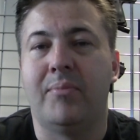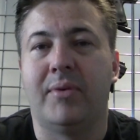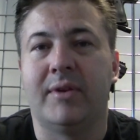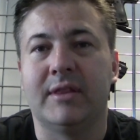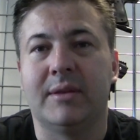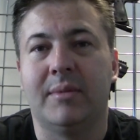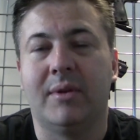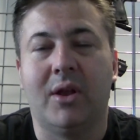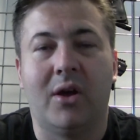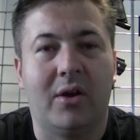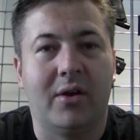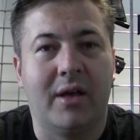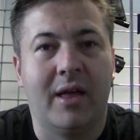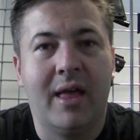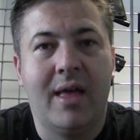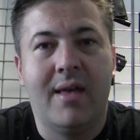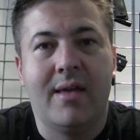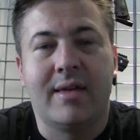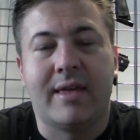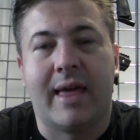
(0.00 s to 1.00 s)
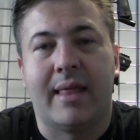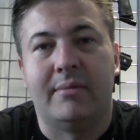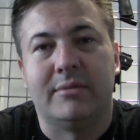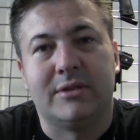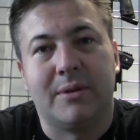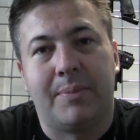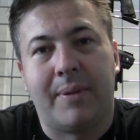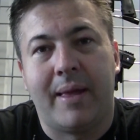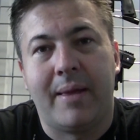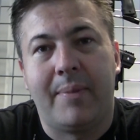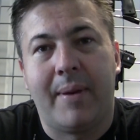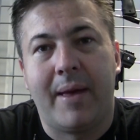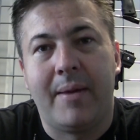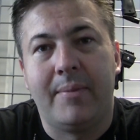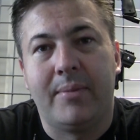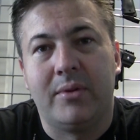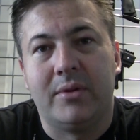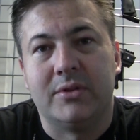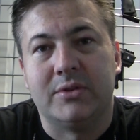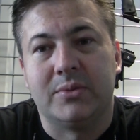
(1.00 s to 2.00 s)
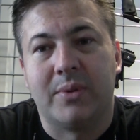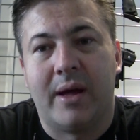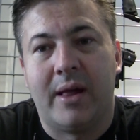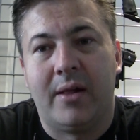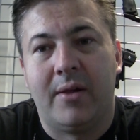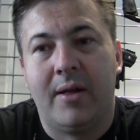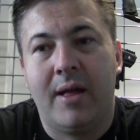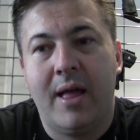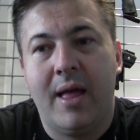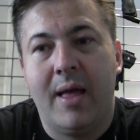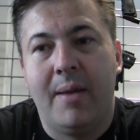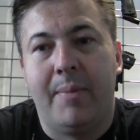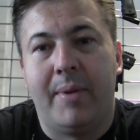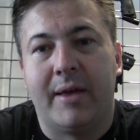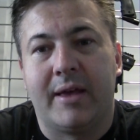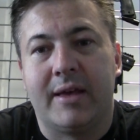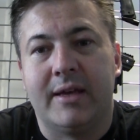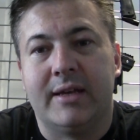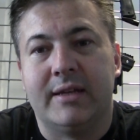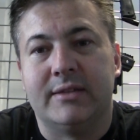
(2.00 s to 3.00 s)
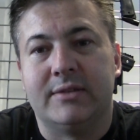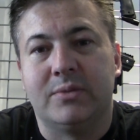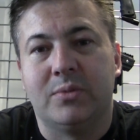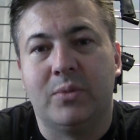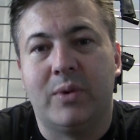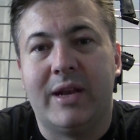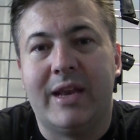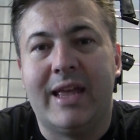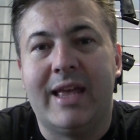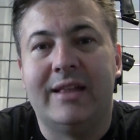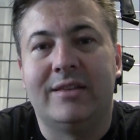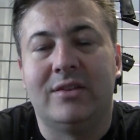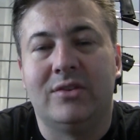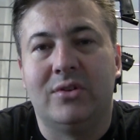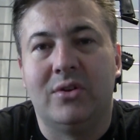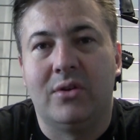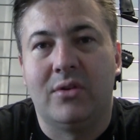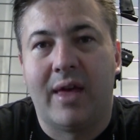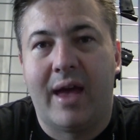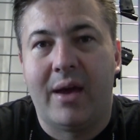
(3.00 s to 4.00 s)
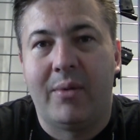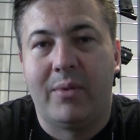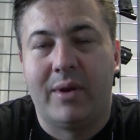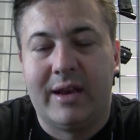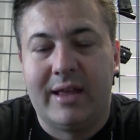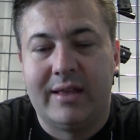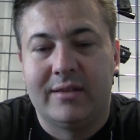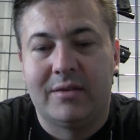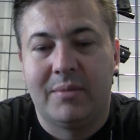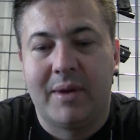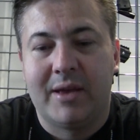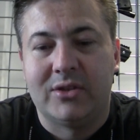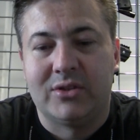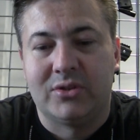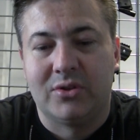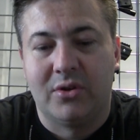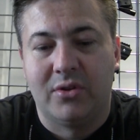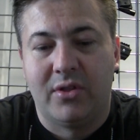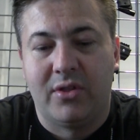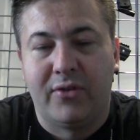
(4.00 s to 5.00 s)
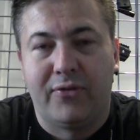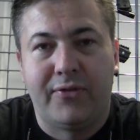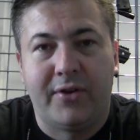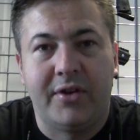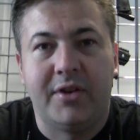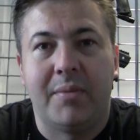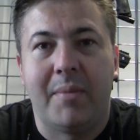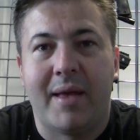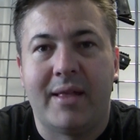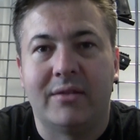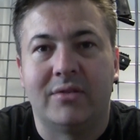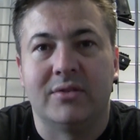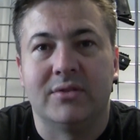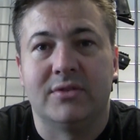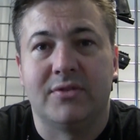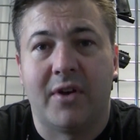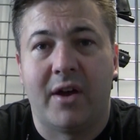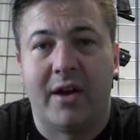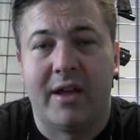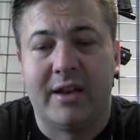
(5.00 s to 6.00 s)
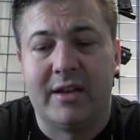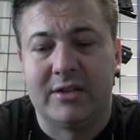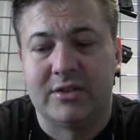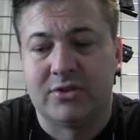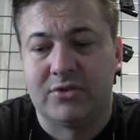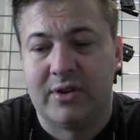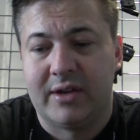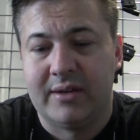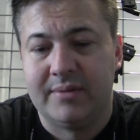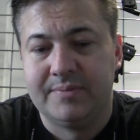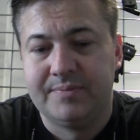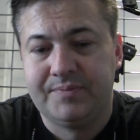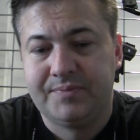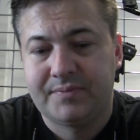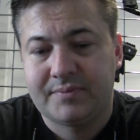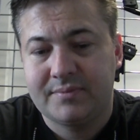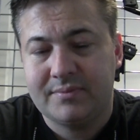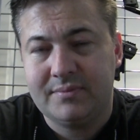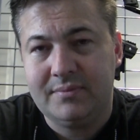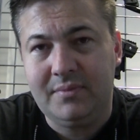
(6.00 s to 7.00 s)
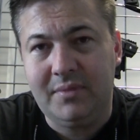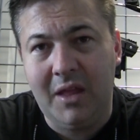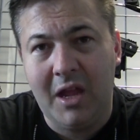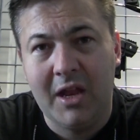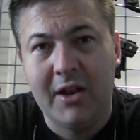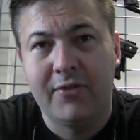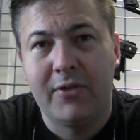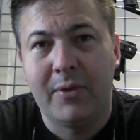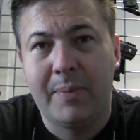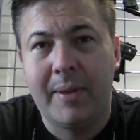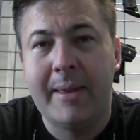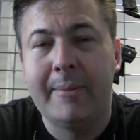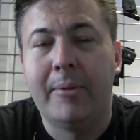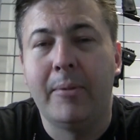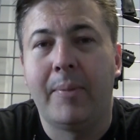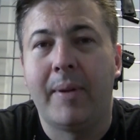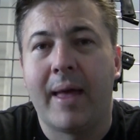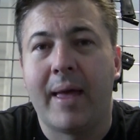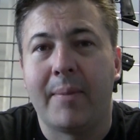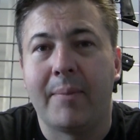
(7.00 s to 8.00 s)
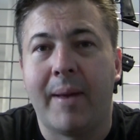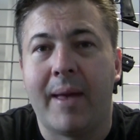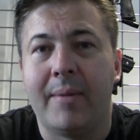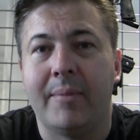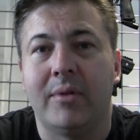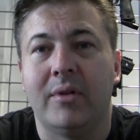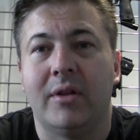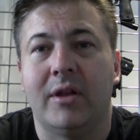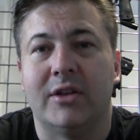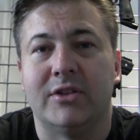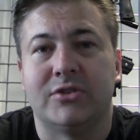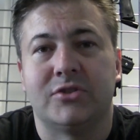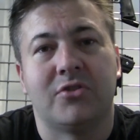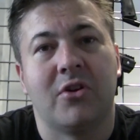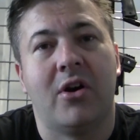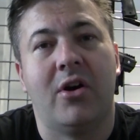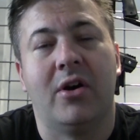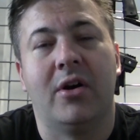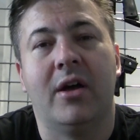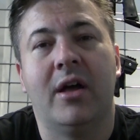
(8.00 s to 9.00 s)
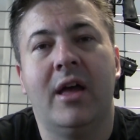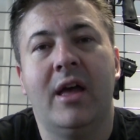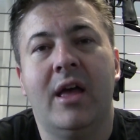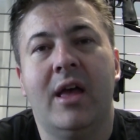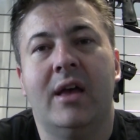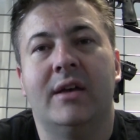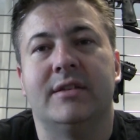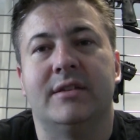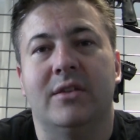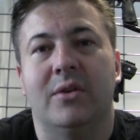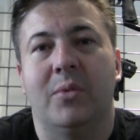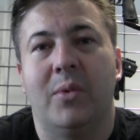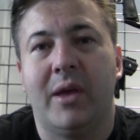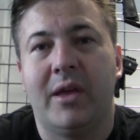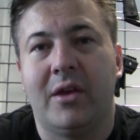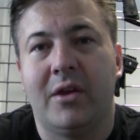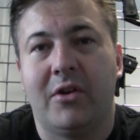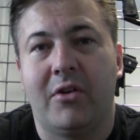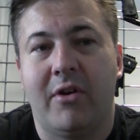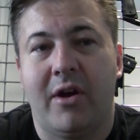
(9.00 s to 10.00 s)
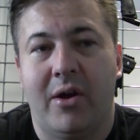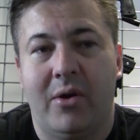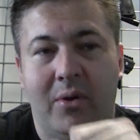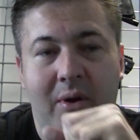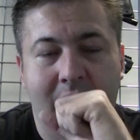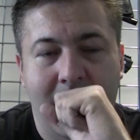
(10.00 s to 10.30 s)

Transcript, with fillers: bring them along, get them to play paintball as well, because we need to do that. We need to make sure that the fundamentals of our industry and of the people playing paintball are strong so that we can grow